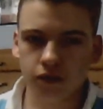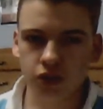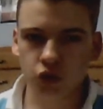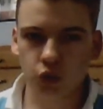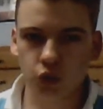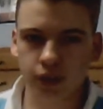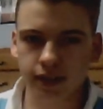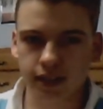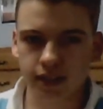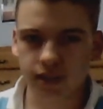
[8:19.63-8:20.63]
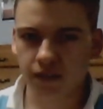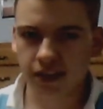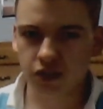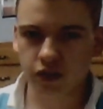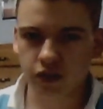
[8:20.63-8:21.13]
it's quick deck,
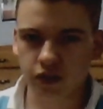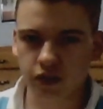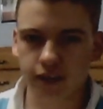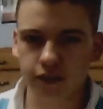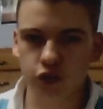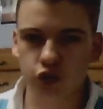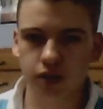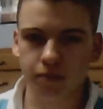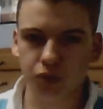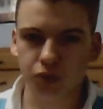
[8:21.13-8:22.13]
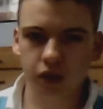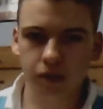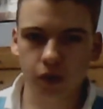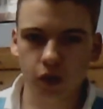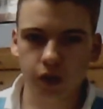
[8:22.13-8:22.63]
faster deck, and you're just trying to blow out
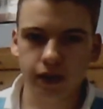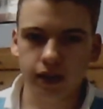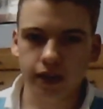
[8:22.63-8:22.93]
your opponent.